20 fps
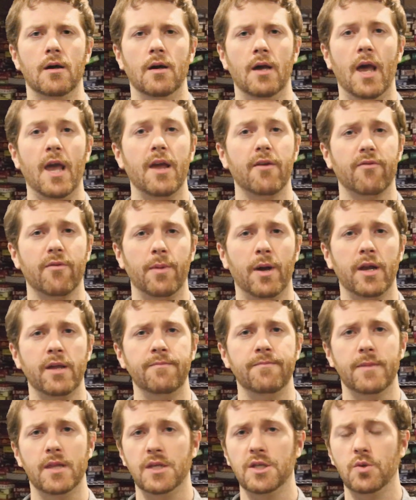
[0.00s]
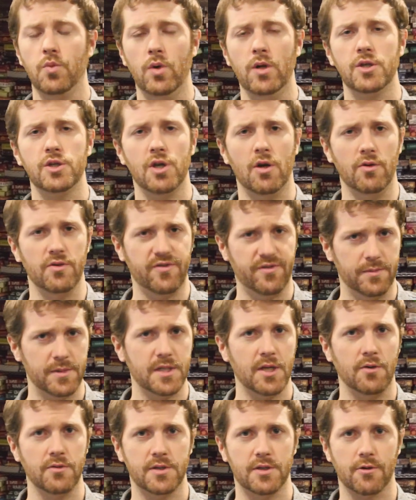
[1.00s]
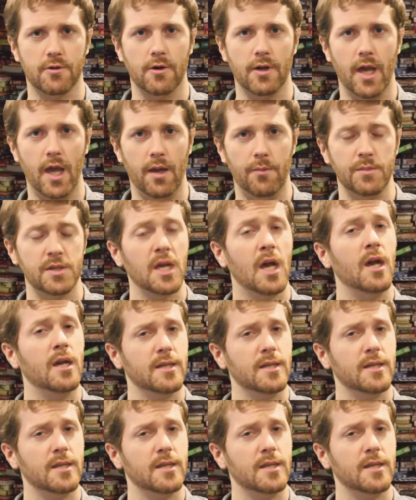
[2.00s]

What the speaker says: Hey everybody, this is Will Jones from Stone Circle Games.